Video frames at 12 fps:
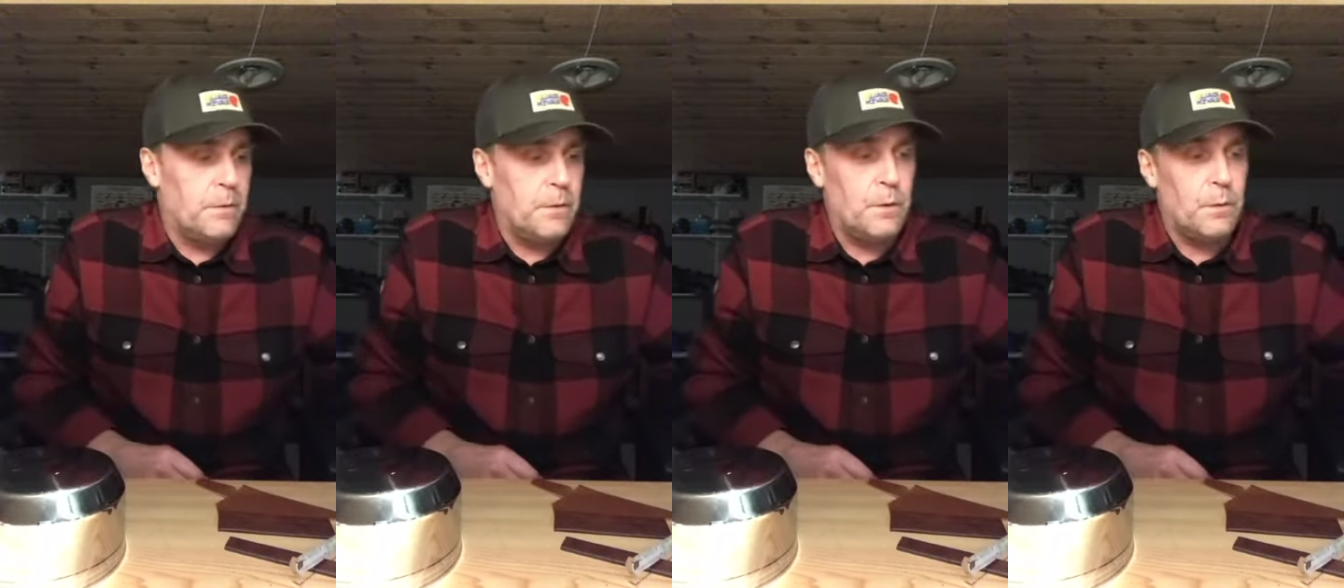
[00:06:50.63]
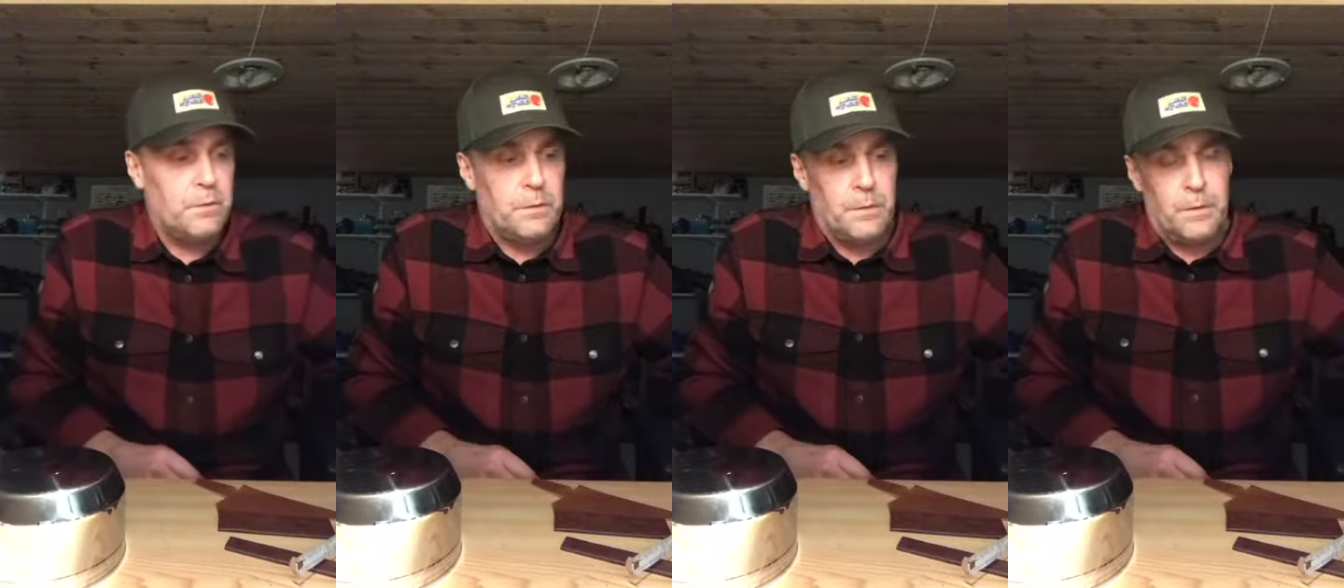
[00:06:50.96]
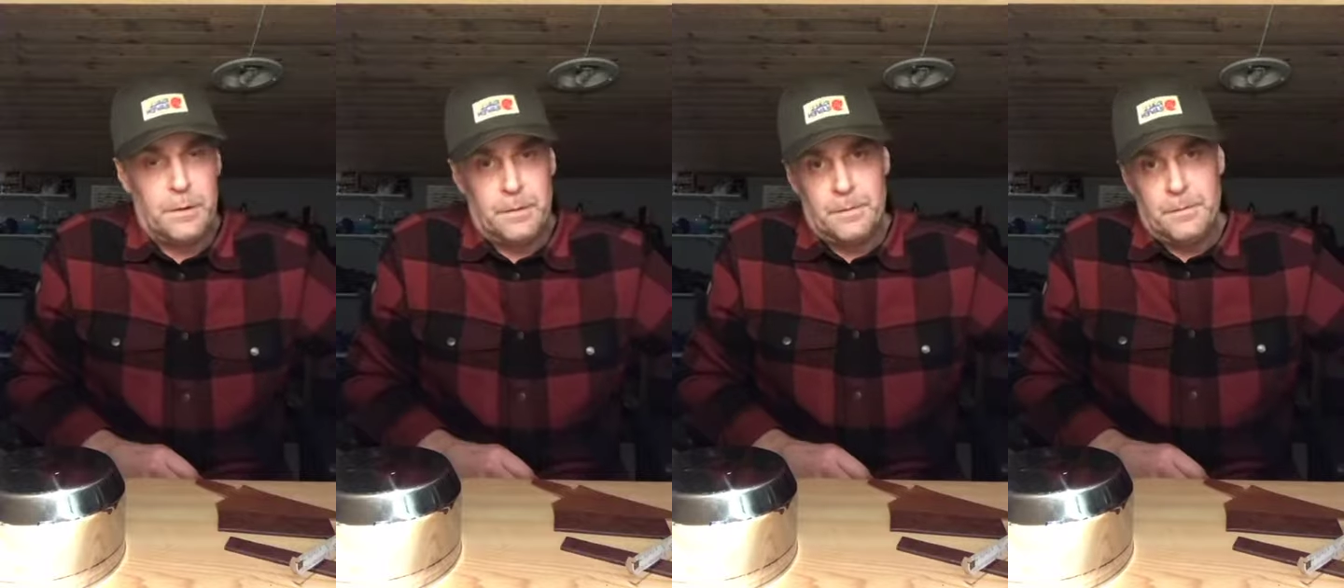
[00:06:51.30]
to use
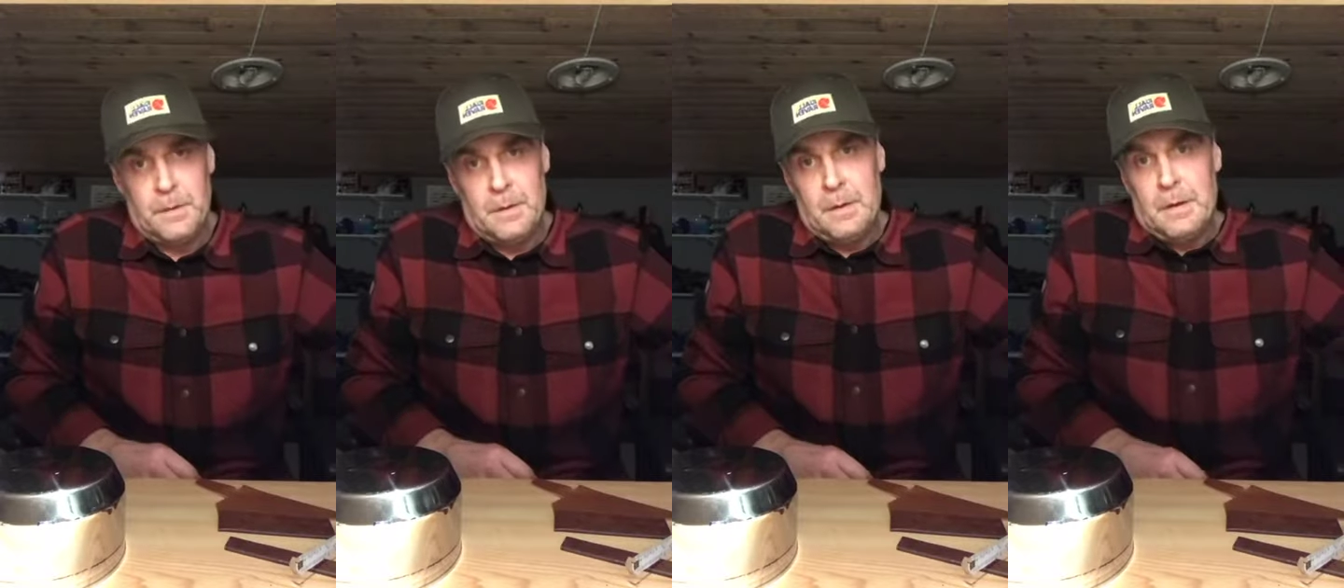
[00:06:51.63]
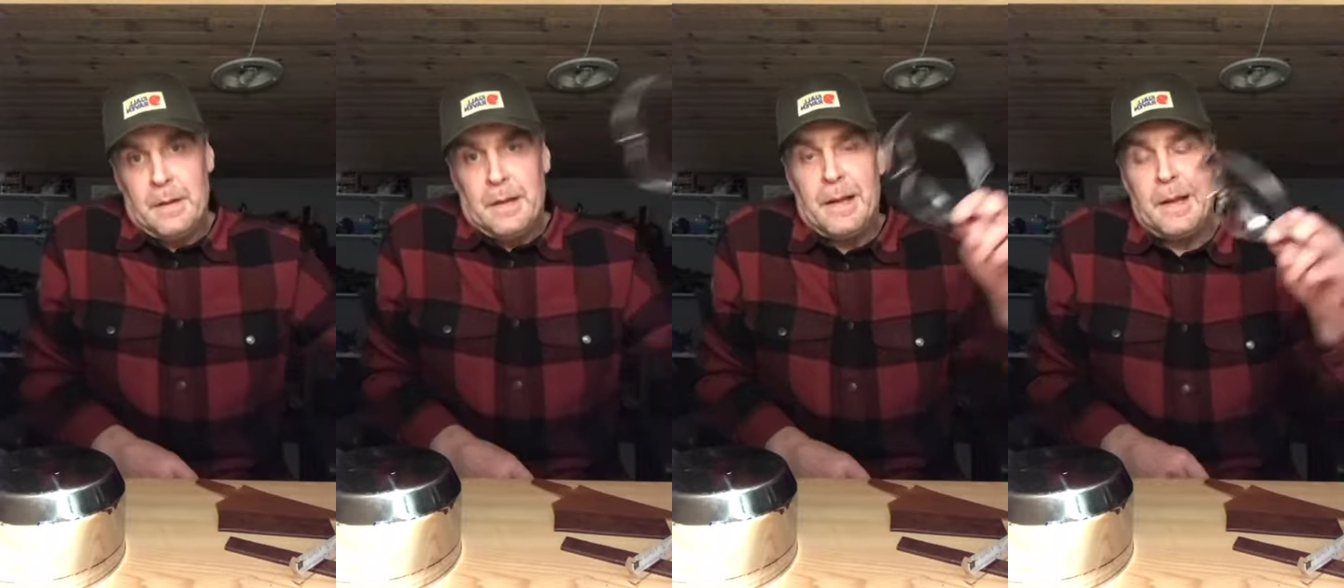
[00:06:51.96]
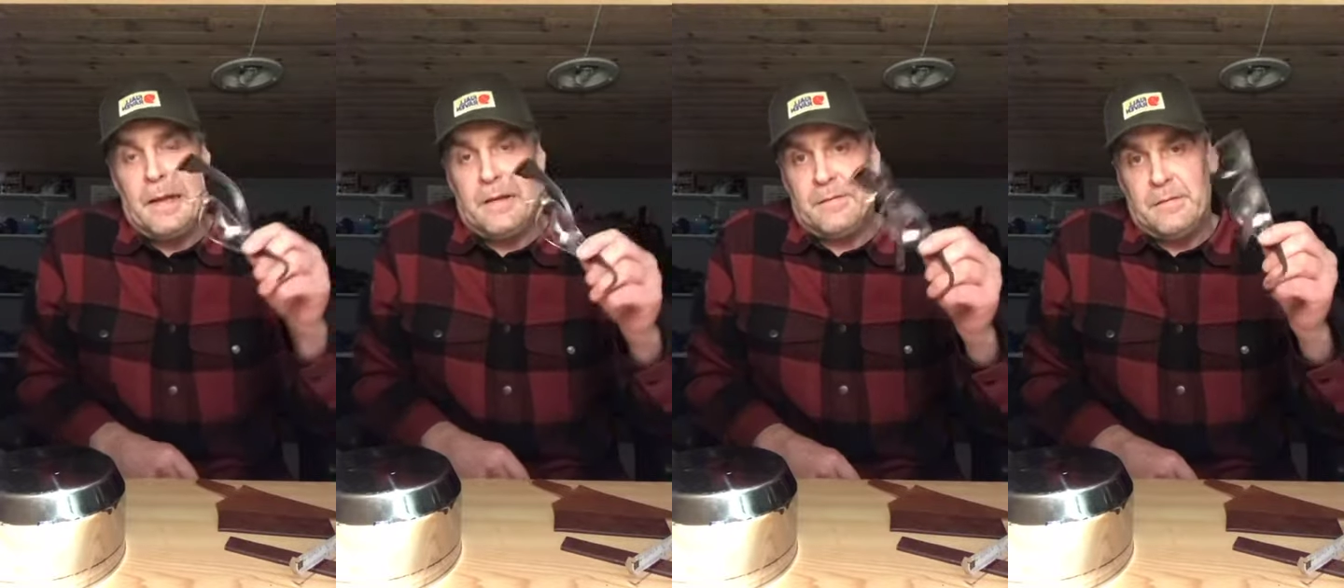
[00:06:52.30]
your
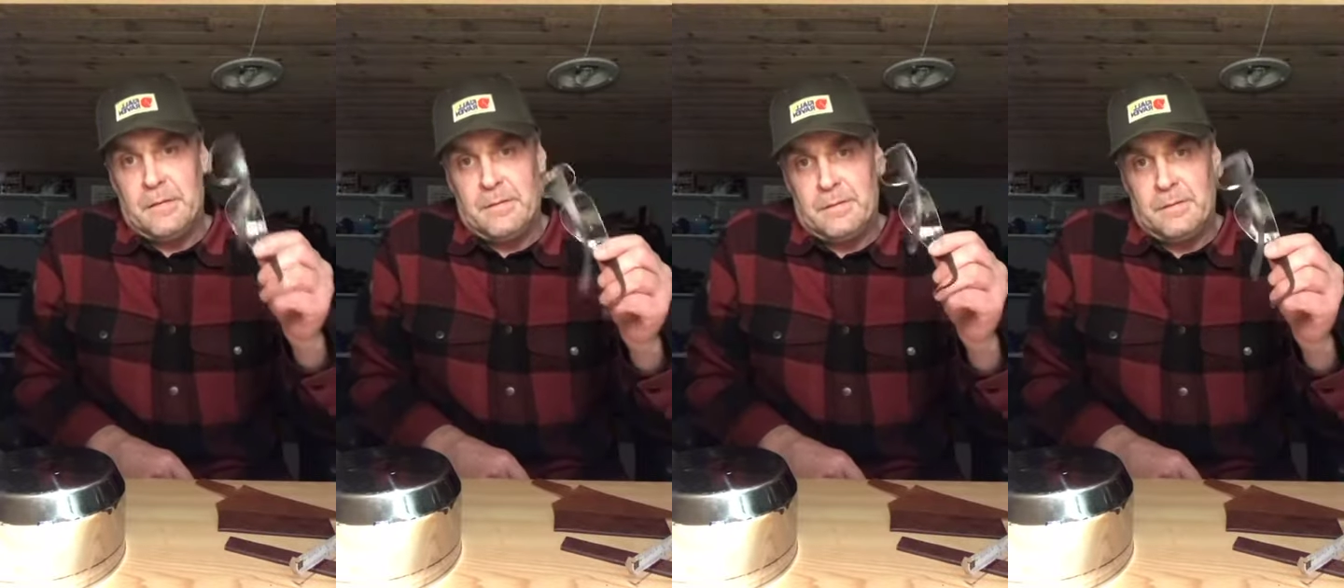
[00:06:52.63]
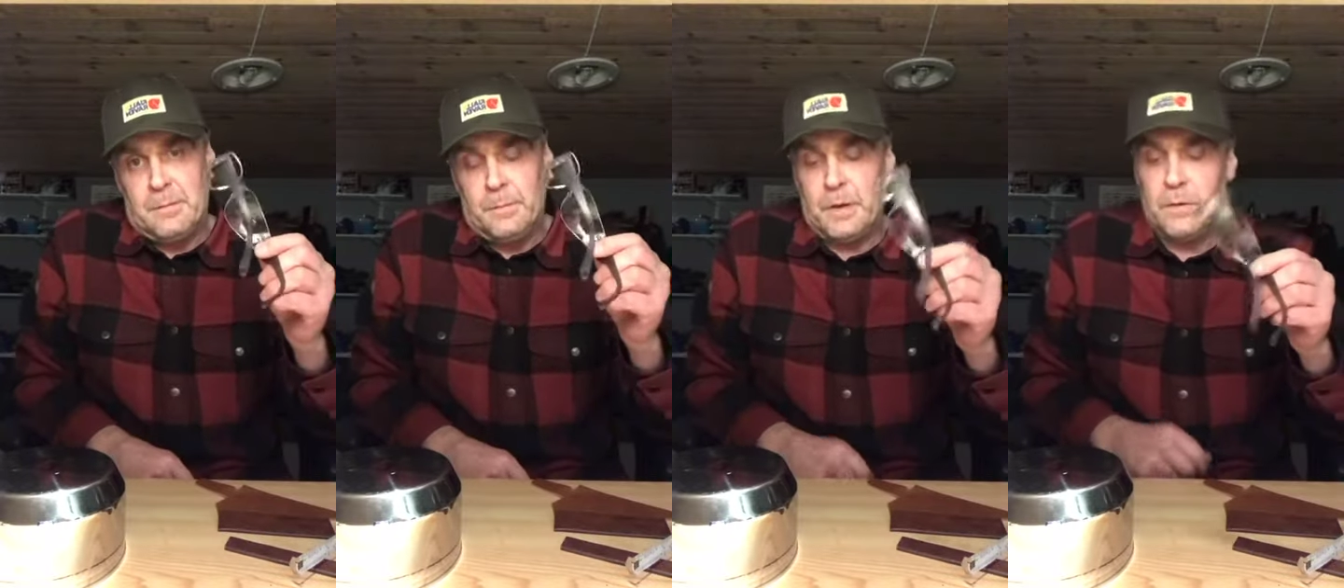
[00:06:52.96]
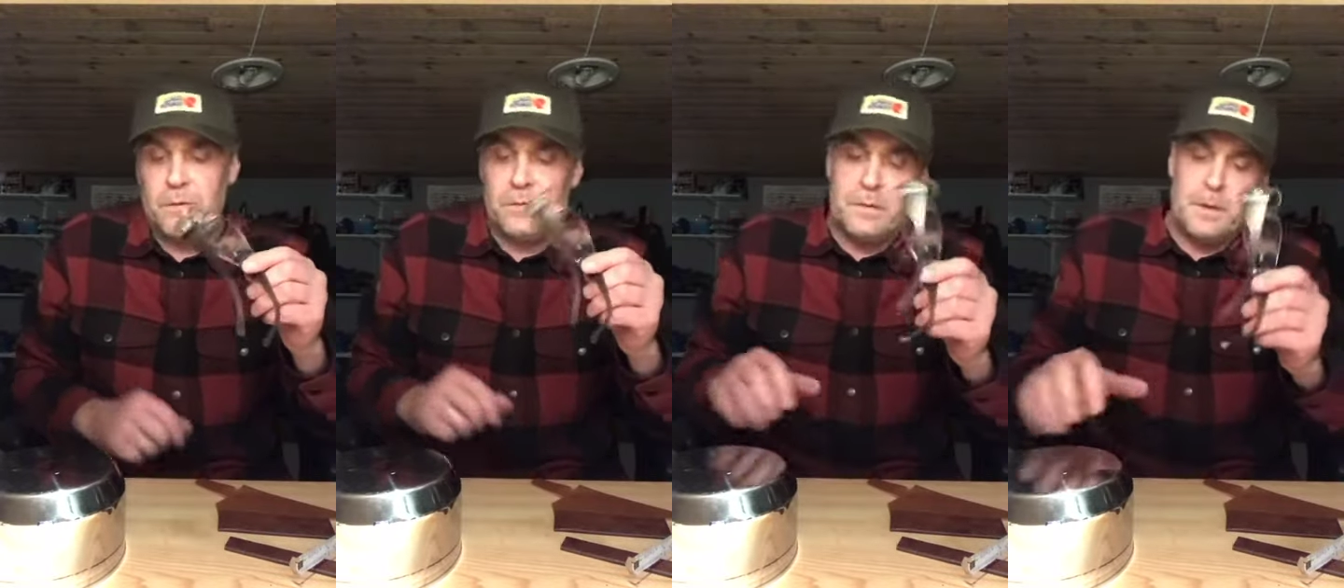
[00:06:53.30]
glasses,
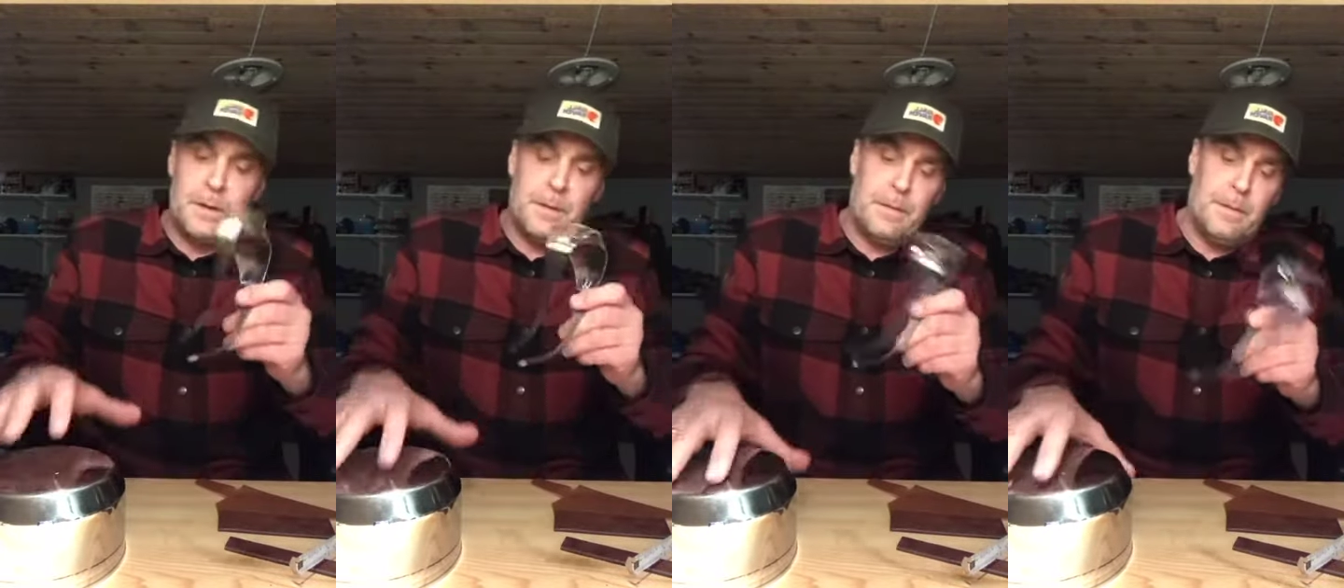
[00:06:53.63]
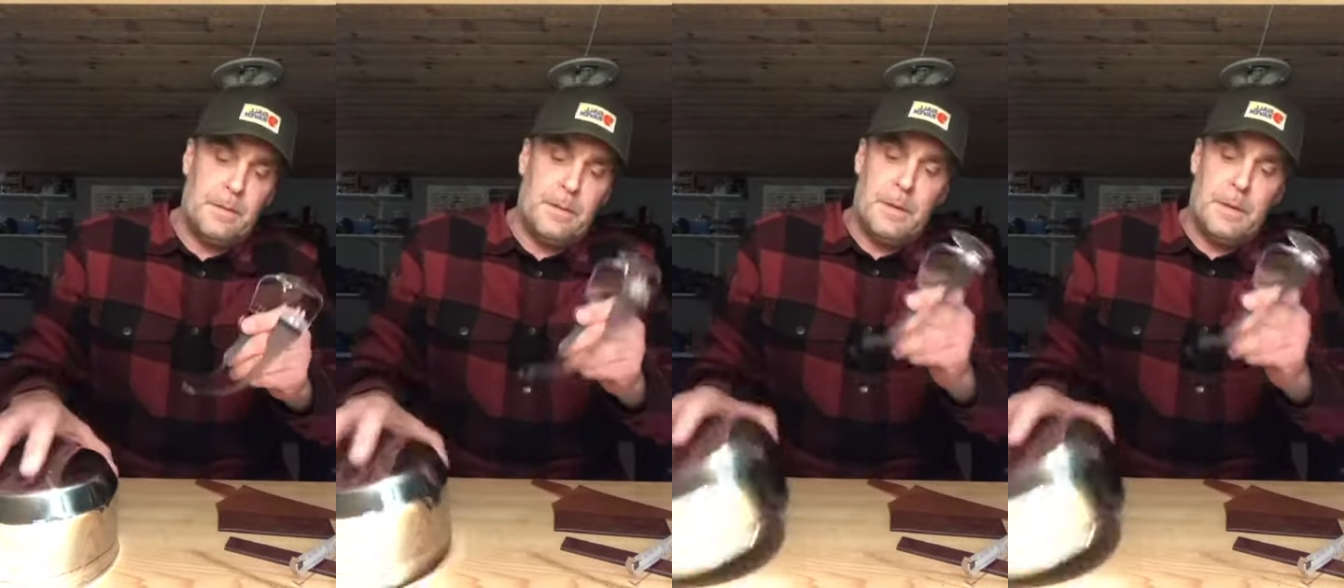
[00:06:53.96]
because the